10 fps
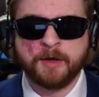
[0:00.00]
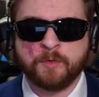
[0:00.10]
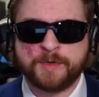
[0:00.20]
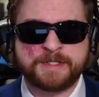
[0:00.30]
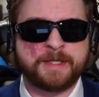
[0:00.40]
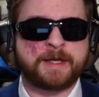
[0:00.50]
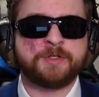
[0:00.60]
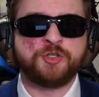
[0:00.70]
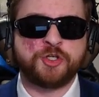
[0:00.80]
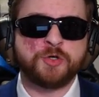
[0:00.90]
we see that
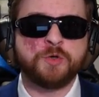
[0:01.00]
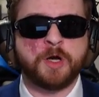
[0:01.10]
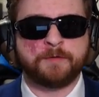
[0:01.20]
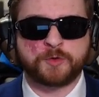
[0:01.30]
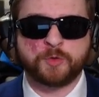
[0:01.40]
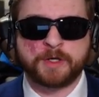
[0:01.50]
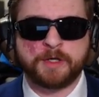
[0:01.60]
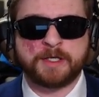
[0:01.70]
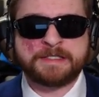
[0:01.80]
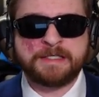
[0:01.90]
in June of
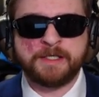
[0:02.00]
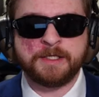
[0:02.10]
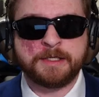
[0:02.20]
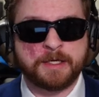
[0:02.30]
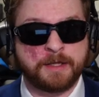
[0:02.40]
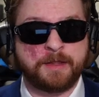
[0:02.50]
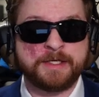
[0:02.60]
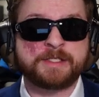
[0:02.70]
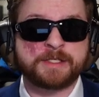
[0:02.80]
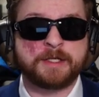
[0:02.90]
2019, they
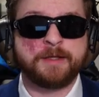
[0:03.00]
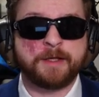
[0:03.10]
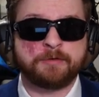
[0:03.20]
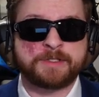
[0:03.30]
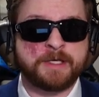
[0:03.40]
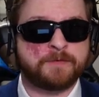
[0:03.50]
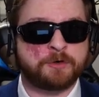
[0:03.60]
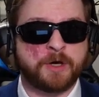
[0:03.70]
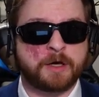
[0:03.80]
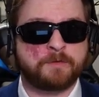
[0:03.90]
suddenly received a
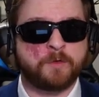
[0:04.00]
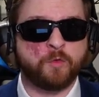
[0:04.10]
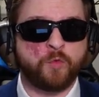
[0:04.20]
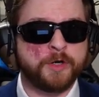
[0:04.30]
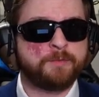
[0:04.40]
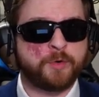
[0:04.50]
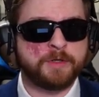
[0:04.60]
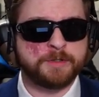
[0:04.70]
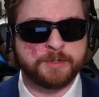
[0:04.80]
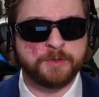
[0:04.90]
grant for
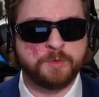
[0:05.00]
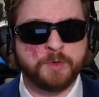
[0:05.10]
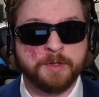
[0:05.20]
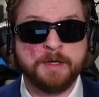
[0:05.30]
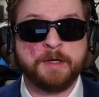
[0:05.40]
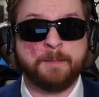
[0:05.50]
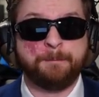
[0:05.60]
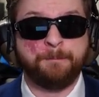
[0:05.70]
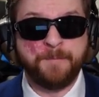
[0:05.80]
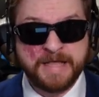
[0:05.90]
$1.2
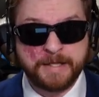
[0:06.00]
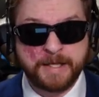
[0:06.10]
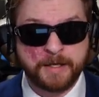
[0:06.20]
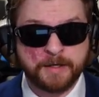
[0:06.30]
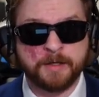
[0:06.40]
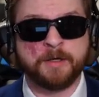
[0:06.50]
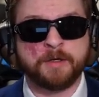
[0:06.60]
million.